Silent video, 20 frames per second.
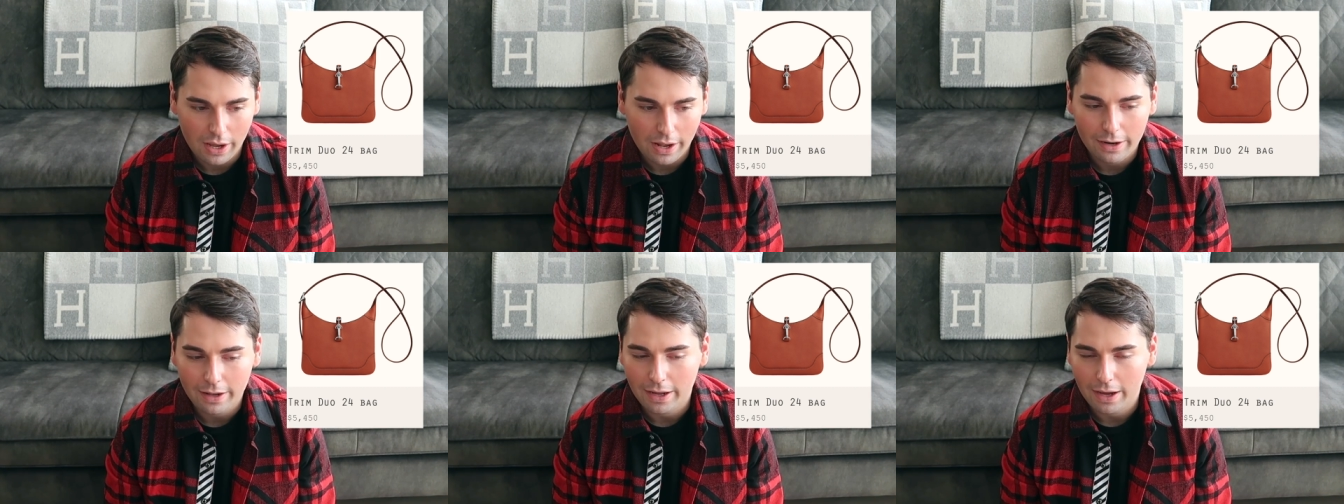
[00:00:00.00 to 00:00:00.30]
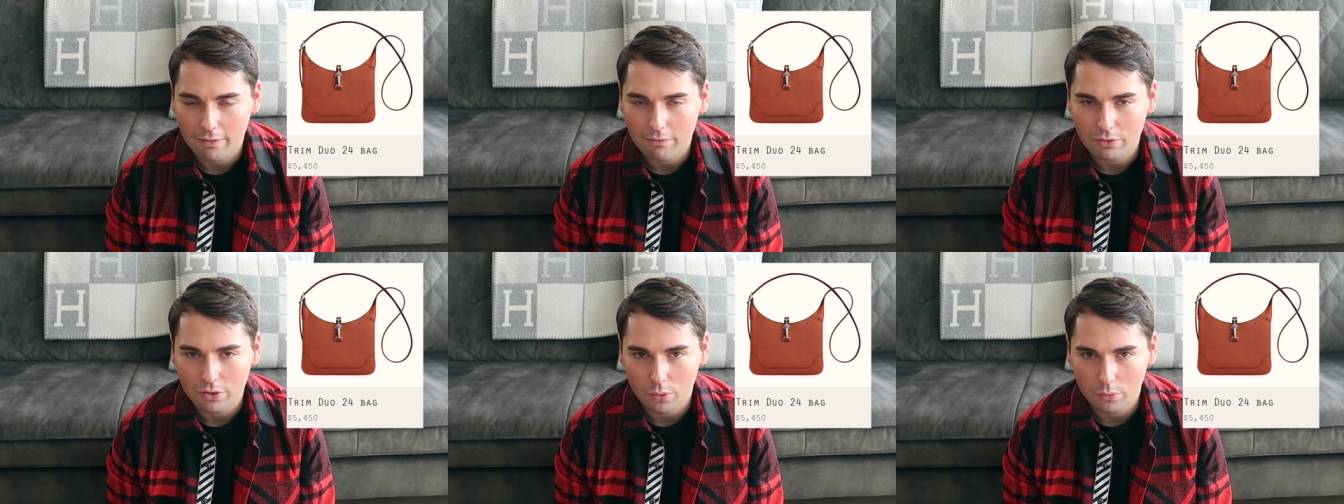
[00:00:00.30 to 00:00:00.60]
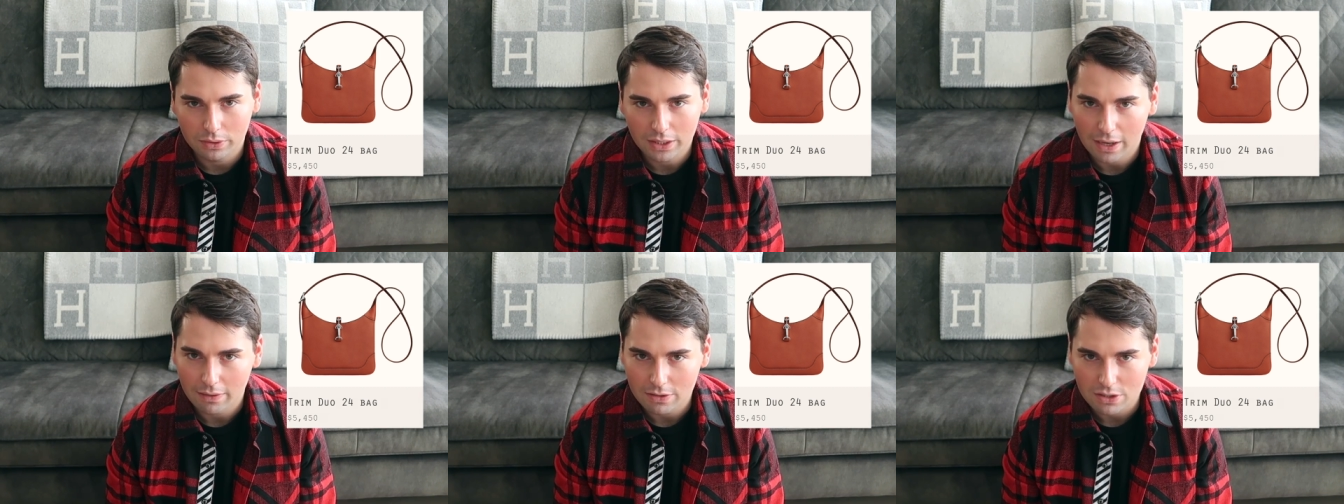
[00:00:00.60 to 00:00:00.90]
and I have no
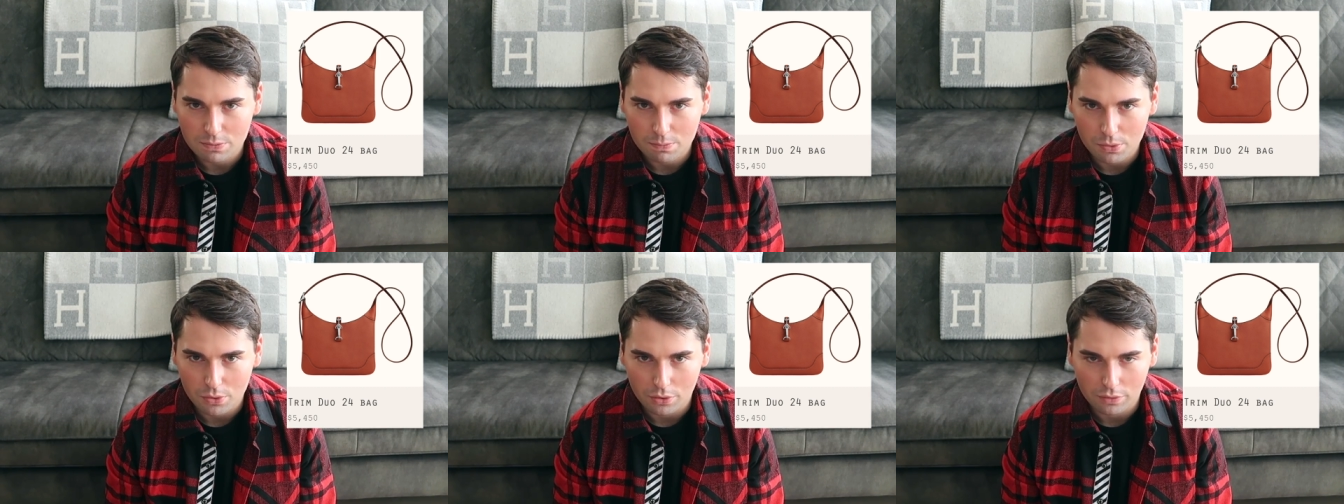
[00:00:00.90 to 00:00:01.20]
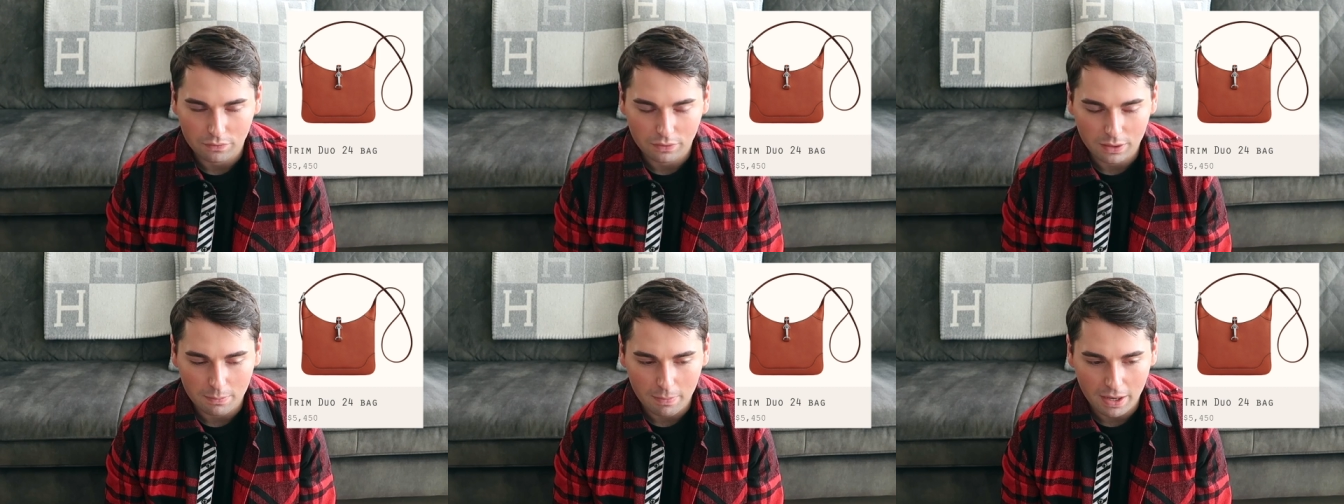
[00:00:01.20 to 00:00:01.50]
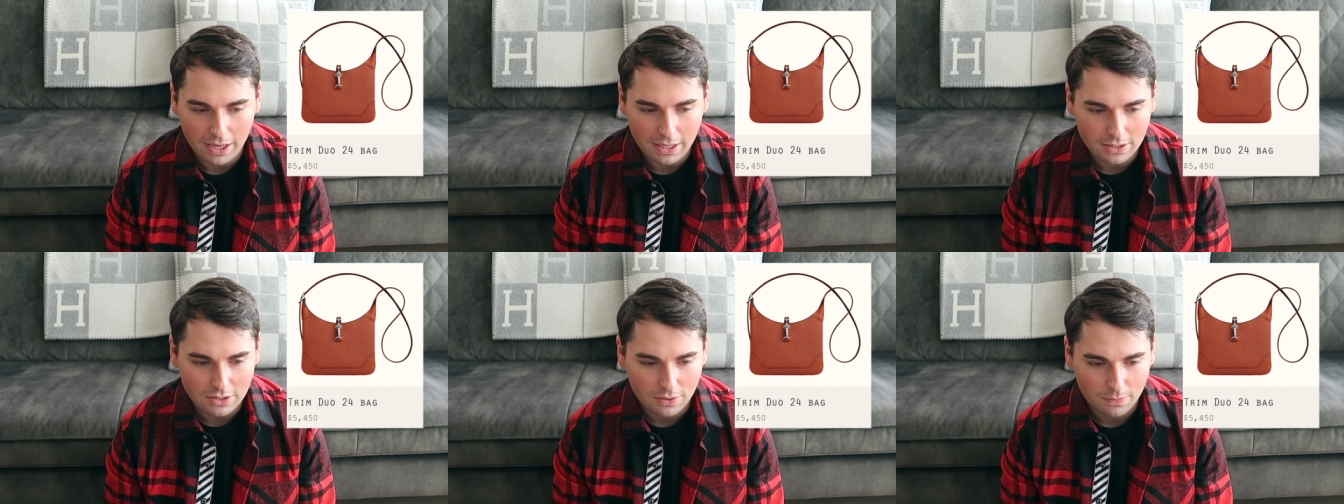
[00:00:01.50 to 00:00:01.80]
doubt it's beautifully
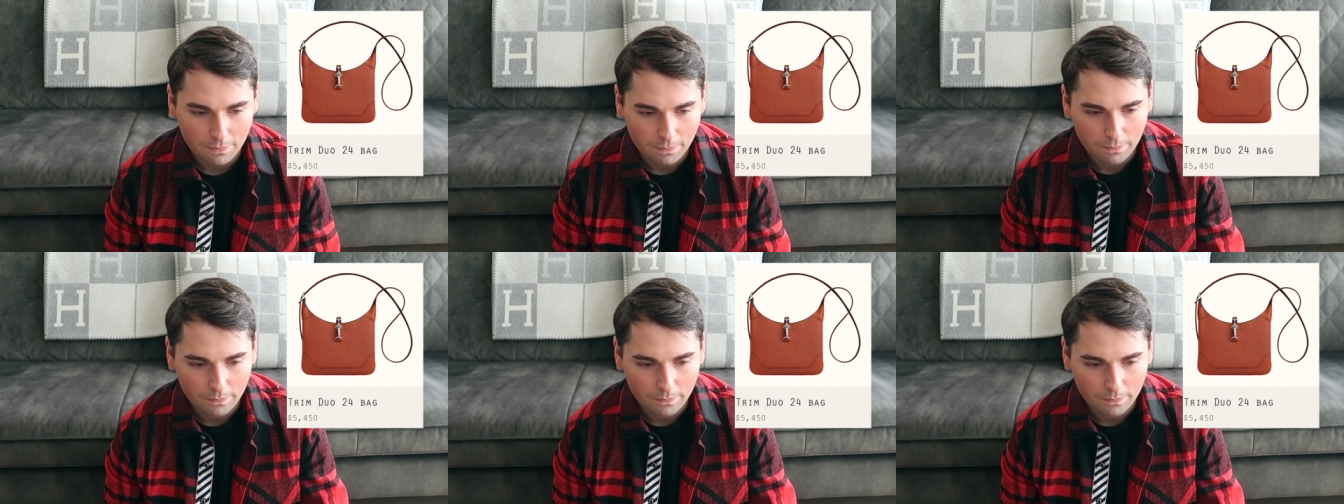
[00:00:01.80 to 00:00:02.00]
made.